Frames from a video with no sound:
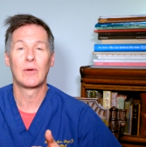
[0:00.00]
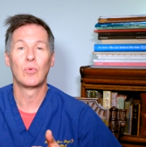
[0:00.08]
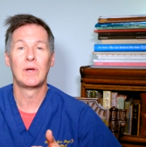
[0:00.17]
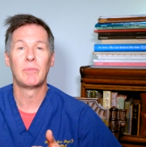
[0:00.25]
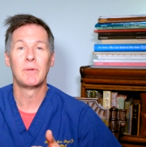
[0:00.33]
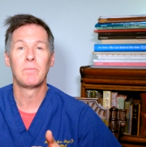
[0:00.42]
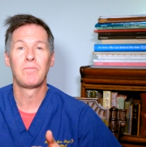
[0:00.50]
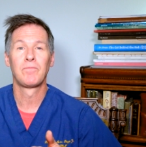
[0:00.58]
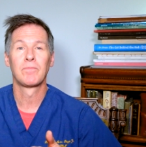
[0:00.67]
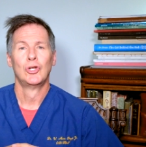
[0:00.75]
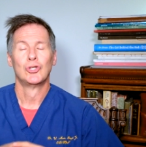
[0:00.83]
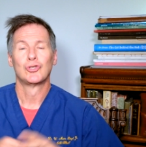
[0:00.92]
of women.
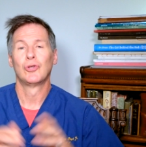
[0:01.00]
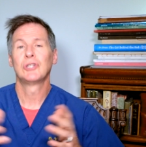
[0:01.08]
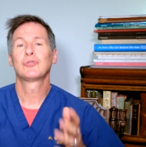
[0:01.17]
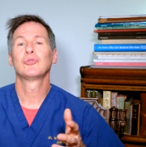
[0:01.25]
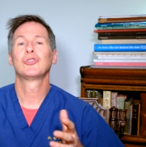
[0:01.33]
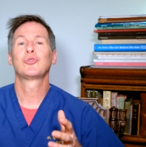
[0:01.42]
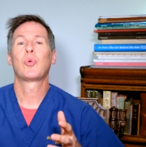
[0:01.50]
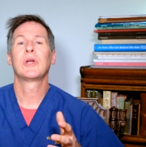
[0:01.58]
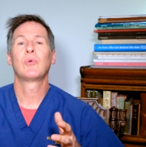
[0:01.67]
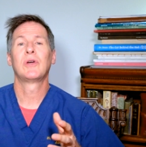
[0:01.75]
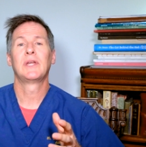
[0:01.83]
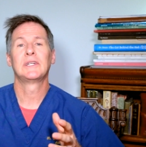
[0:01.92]
So this was a
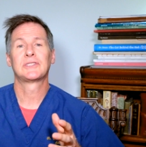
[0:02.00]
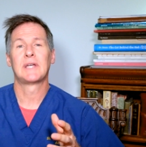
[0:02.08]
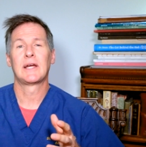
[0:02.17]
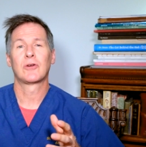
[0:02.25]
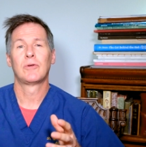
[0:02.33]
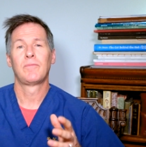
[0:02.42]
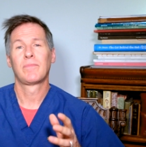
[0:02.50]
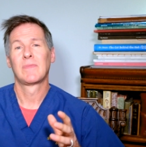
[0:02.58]
21 day cycle.